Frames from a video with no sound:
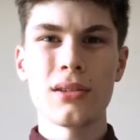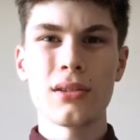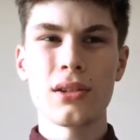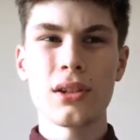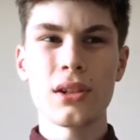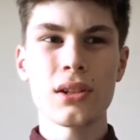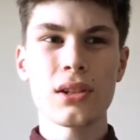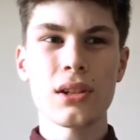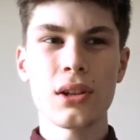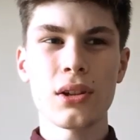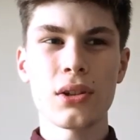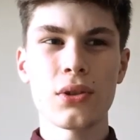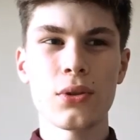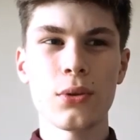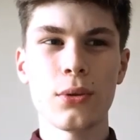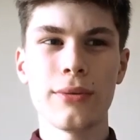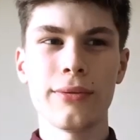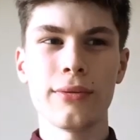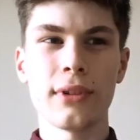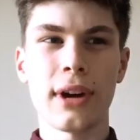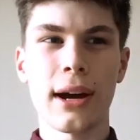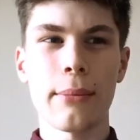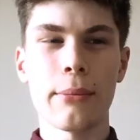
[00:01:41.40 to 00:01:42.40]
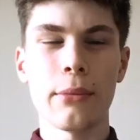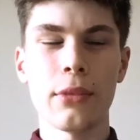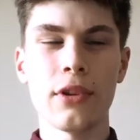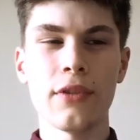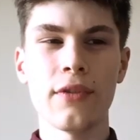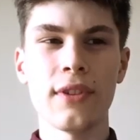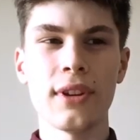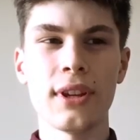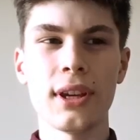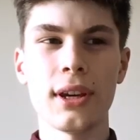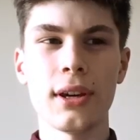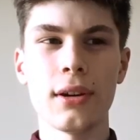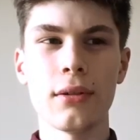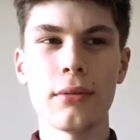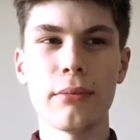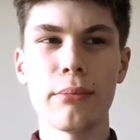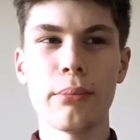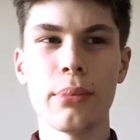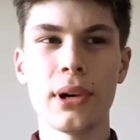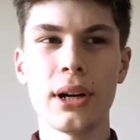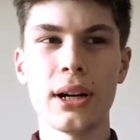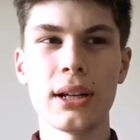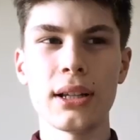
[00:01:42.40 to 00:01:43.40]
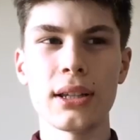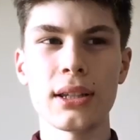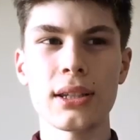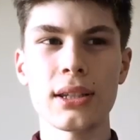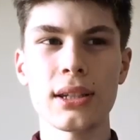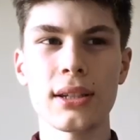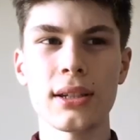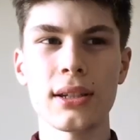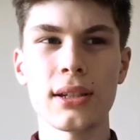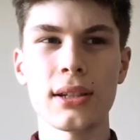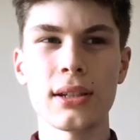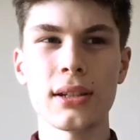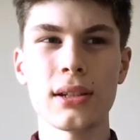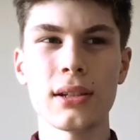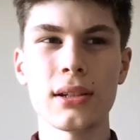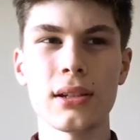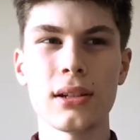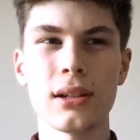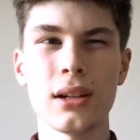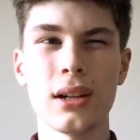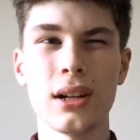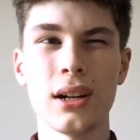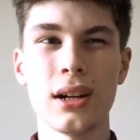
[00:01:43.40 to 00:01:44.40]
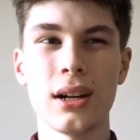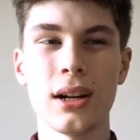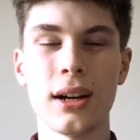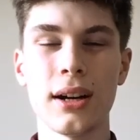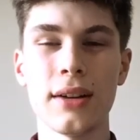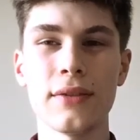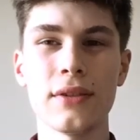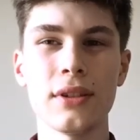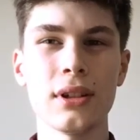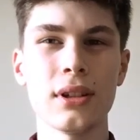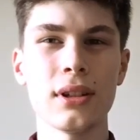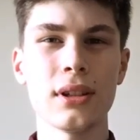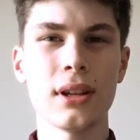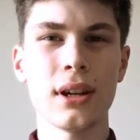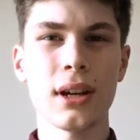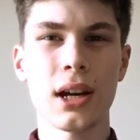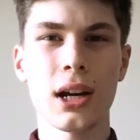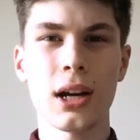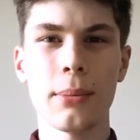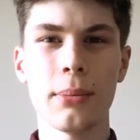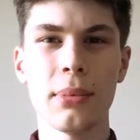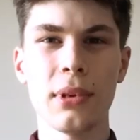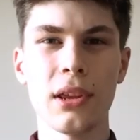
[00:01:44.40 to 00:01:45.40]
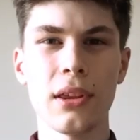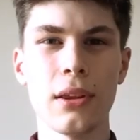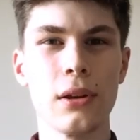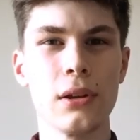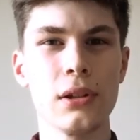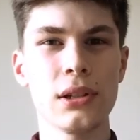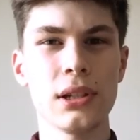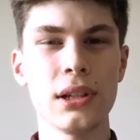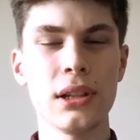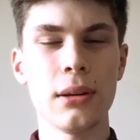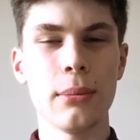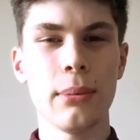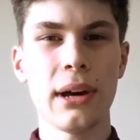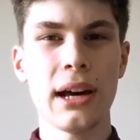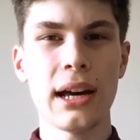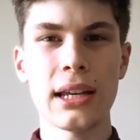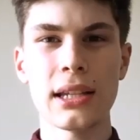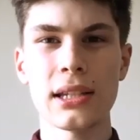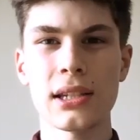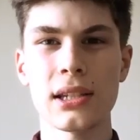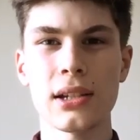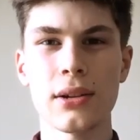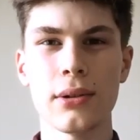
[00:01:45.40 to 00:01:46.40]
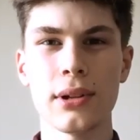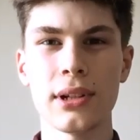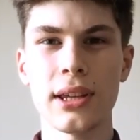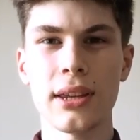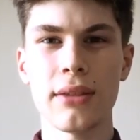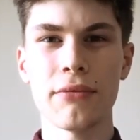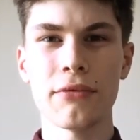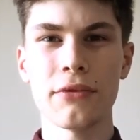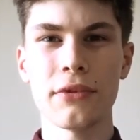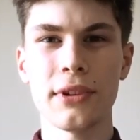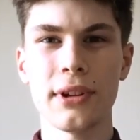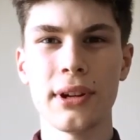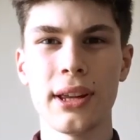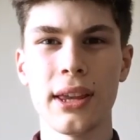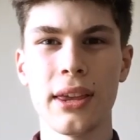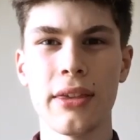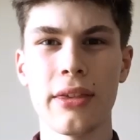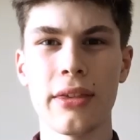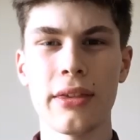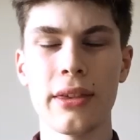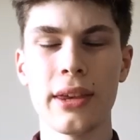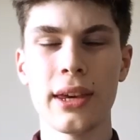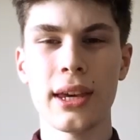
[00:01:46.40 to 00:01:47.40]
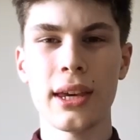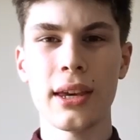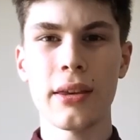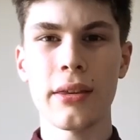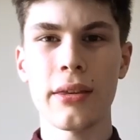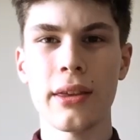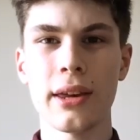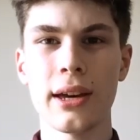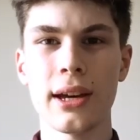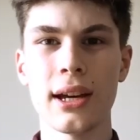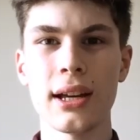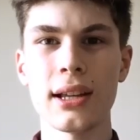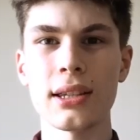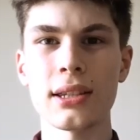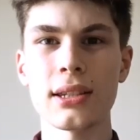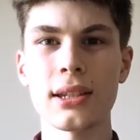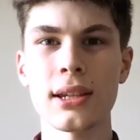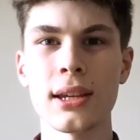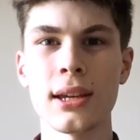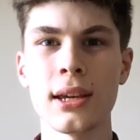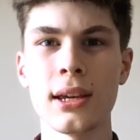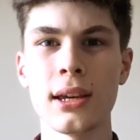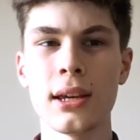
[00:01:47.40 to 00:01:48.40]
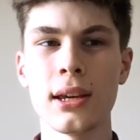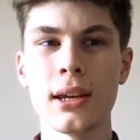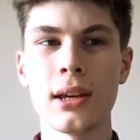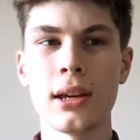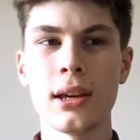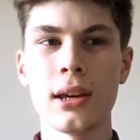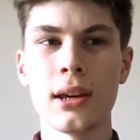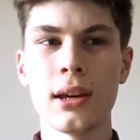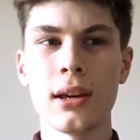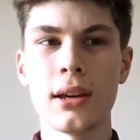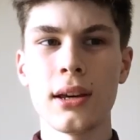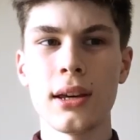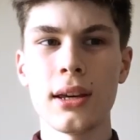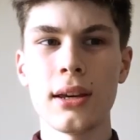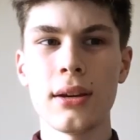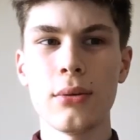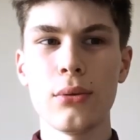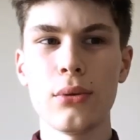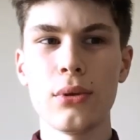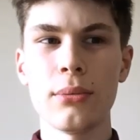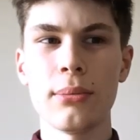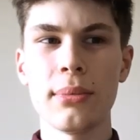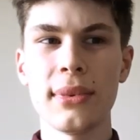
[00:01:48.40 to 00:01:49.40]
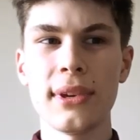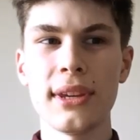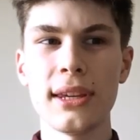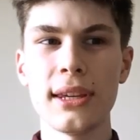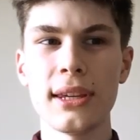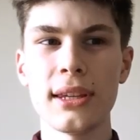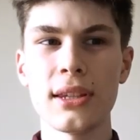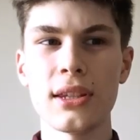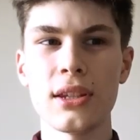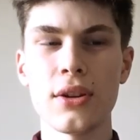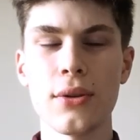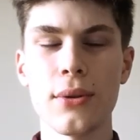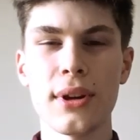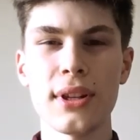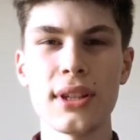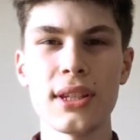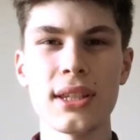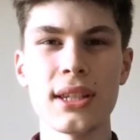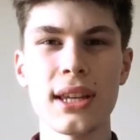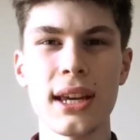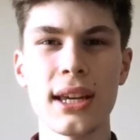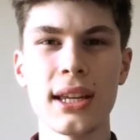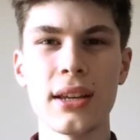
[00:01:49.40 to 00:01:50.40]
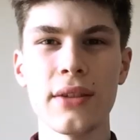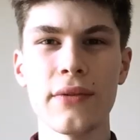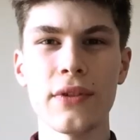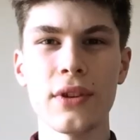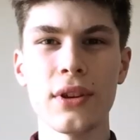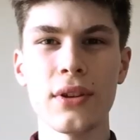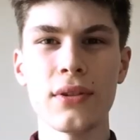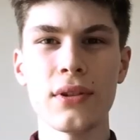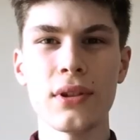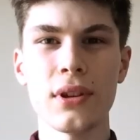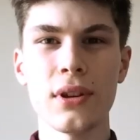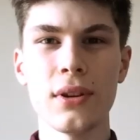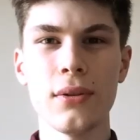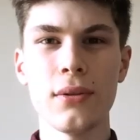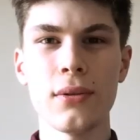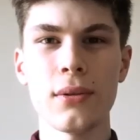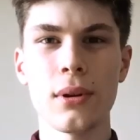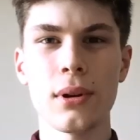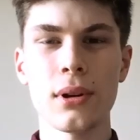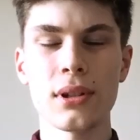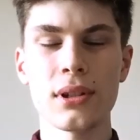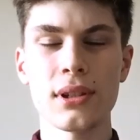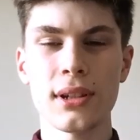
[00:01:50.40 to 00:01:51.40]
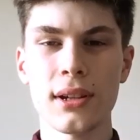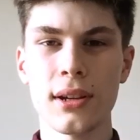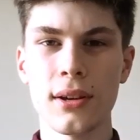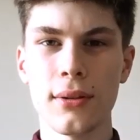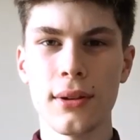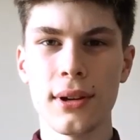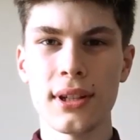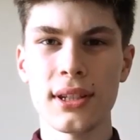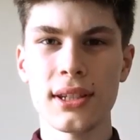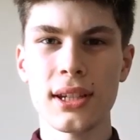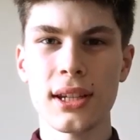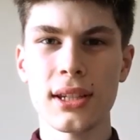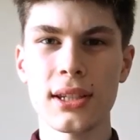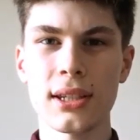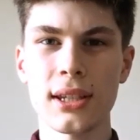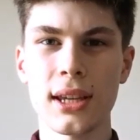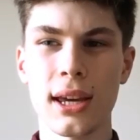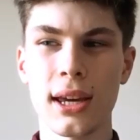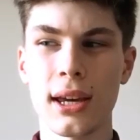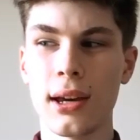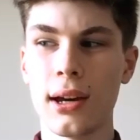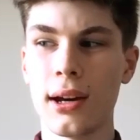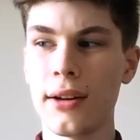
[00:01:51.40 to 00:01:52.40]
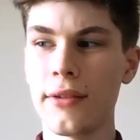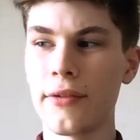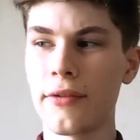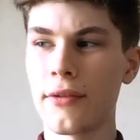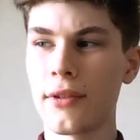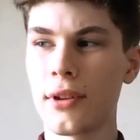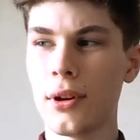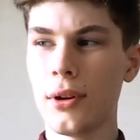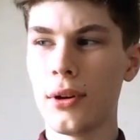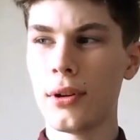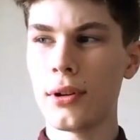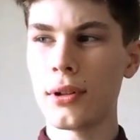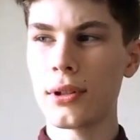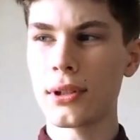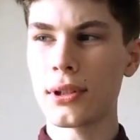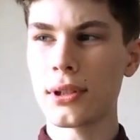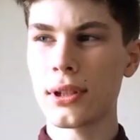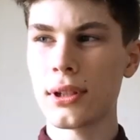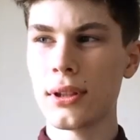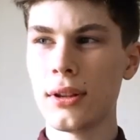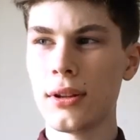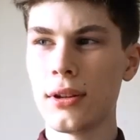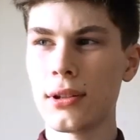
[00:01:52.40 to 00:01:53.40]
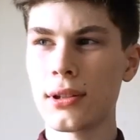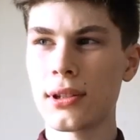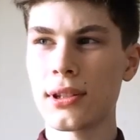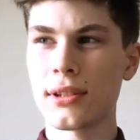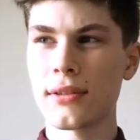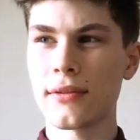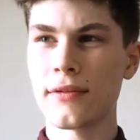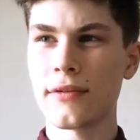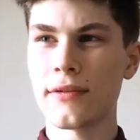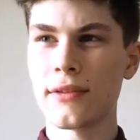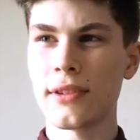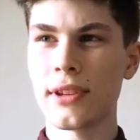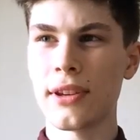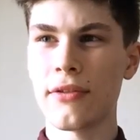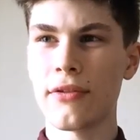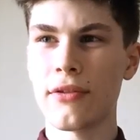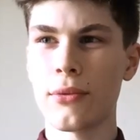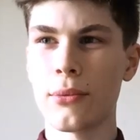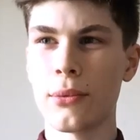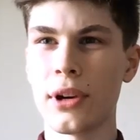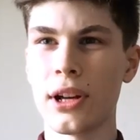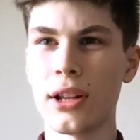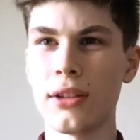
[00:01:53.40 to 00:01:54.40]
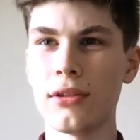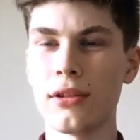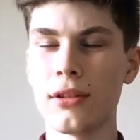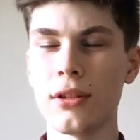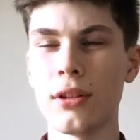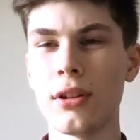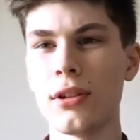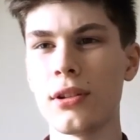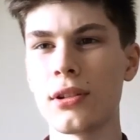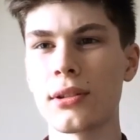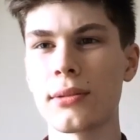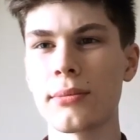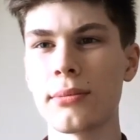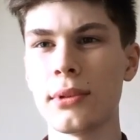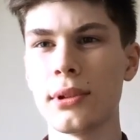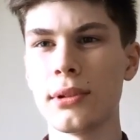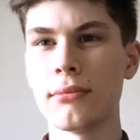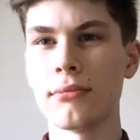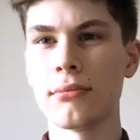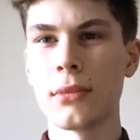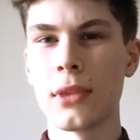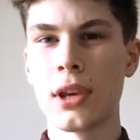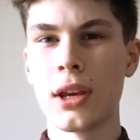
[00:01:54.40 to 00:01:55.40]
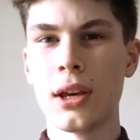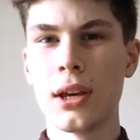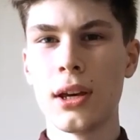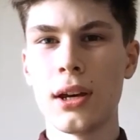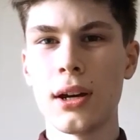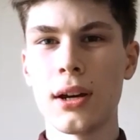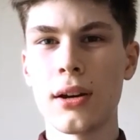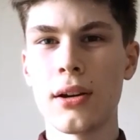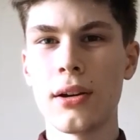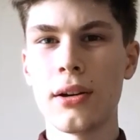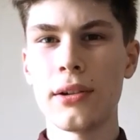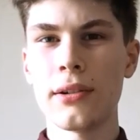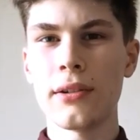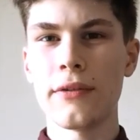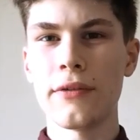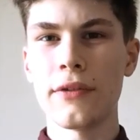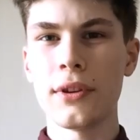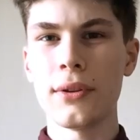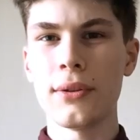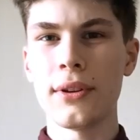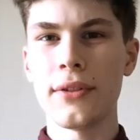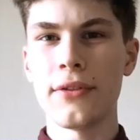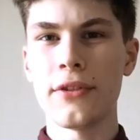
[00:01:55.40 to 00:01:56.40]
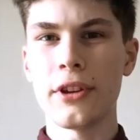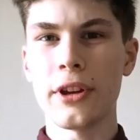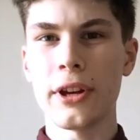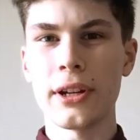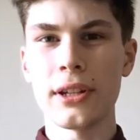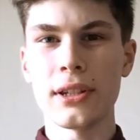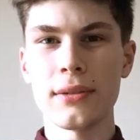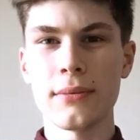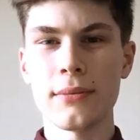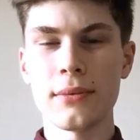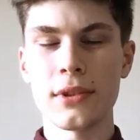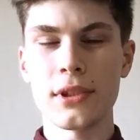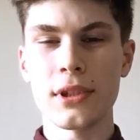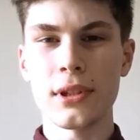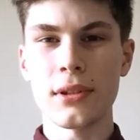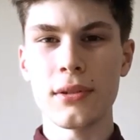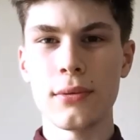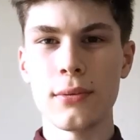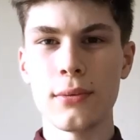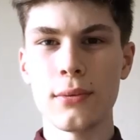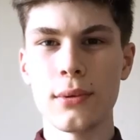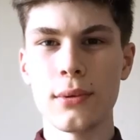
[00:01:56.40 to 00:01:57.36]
just a sort of ramble video, but I've done a couple of those in the past, so I didn't really think that it would be too entertaining for you to do. So instead today I've got lots of different, well, not lots, but I've got a few different items to